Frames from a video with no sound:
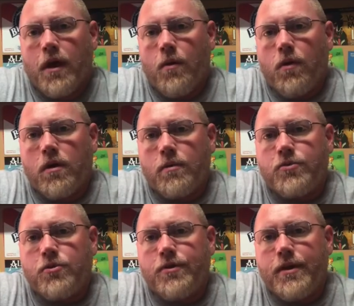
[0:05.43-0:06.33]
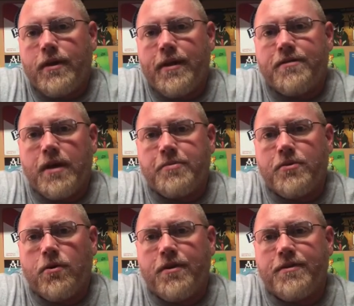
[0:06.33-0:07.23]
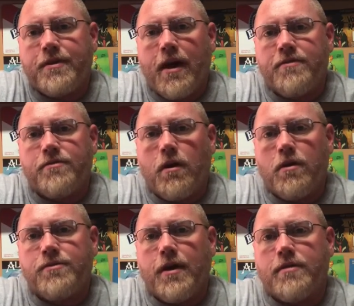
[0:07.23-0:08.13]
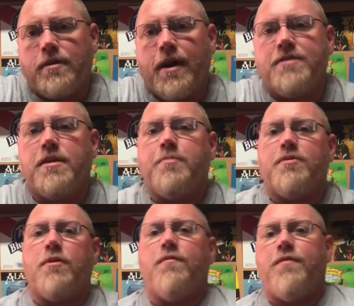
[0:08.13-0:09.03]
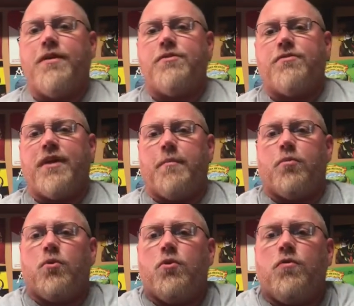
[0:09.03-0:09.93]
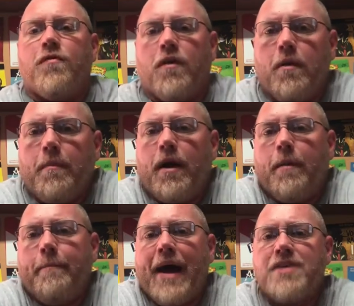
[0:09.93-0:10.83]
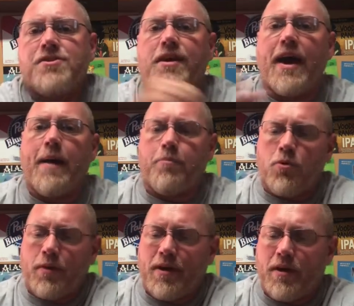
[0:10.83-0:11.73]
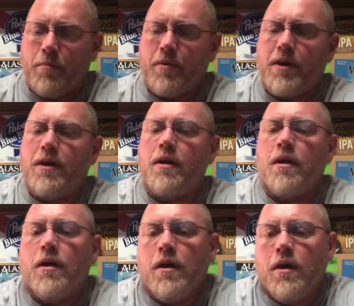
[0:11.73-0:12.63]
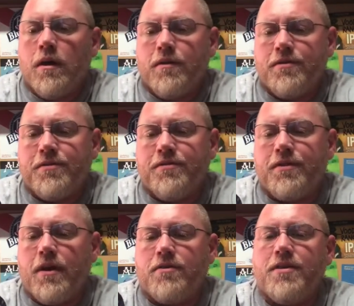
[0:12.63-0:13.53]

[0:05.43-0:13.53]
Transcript: Hey, welcome to the latest episode of This Guy's Thoughts. Tonight's episode features a brew from Magic Hat Brewing Company. This is their